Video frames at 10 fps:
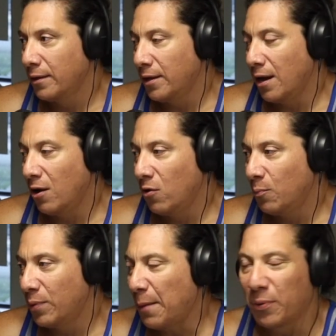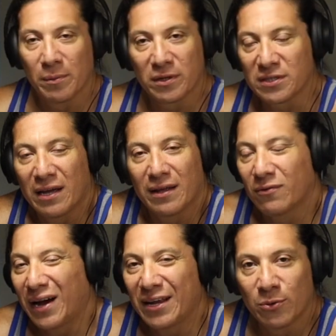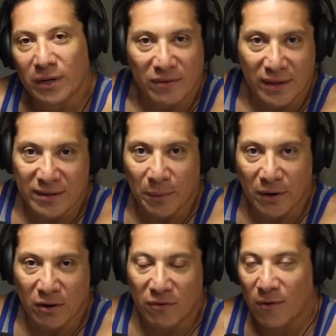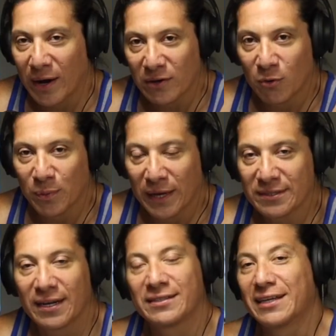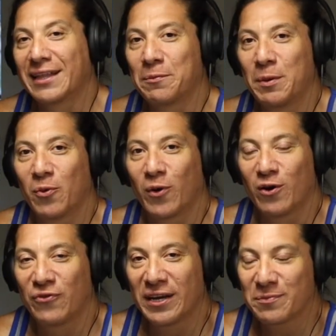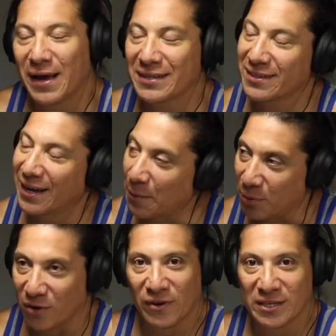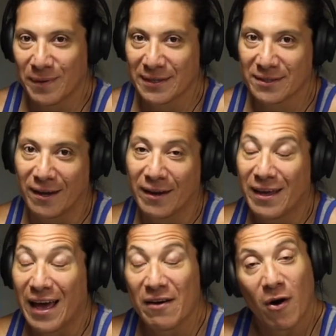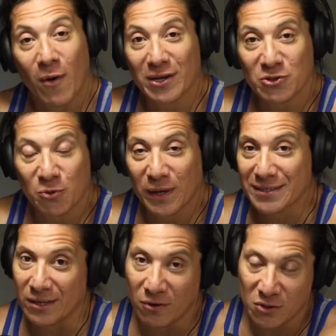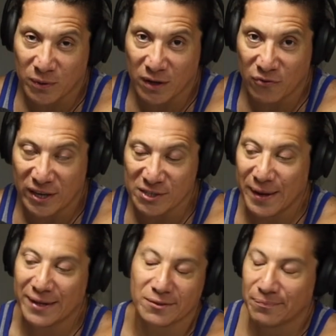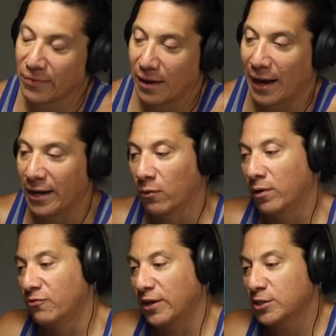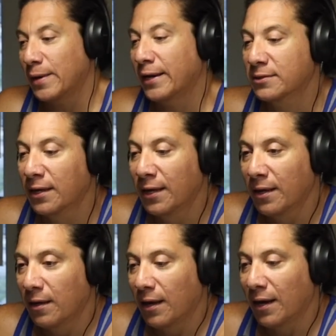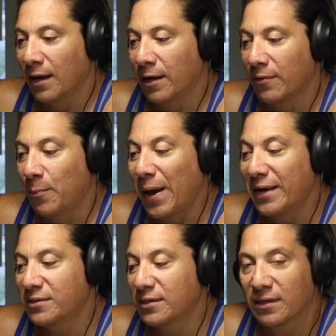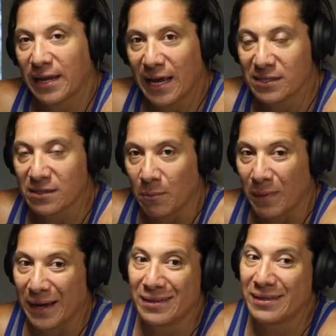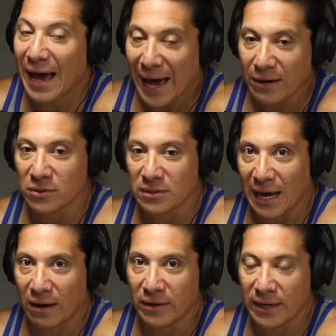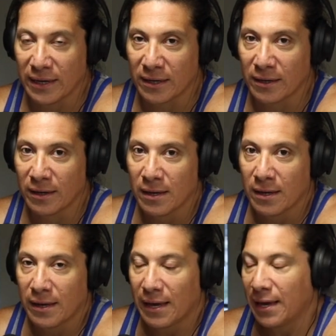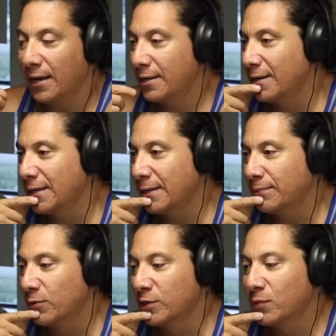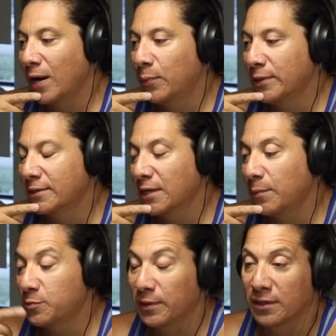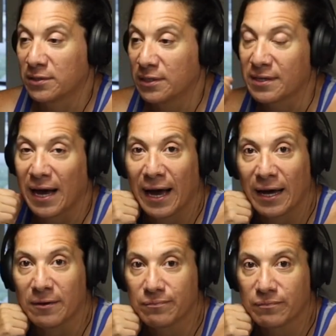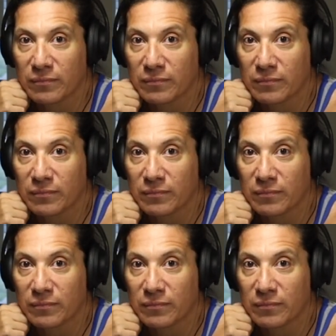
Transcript: but I pretty much, I do whatever they tell me to do. If I walk into a place and I see a lot of people wearing face masks on, I put a face mask on. If I walk into a place and no one's wearing a face mask, I don't wear a face mask. The past 60 days, my dad was down here, and the reason why I bring this up is because he's got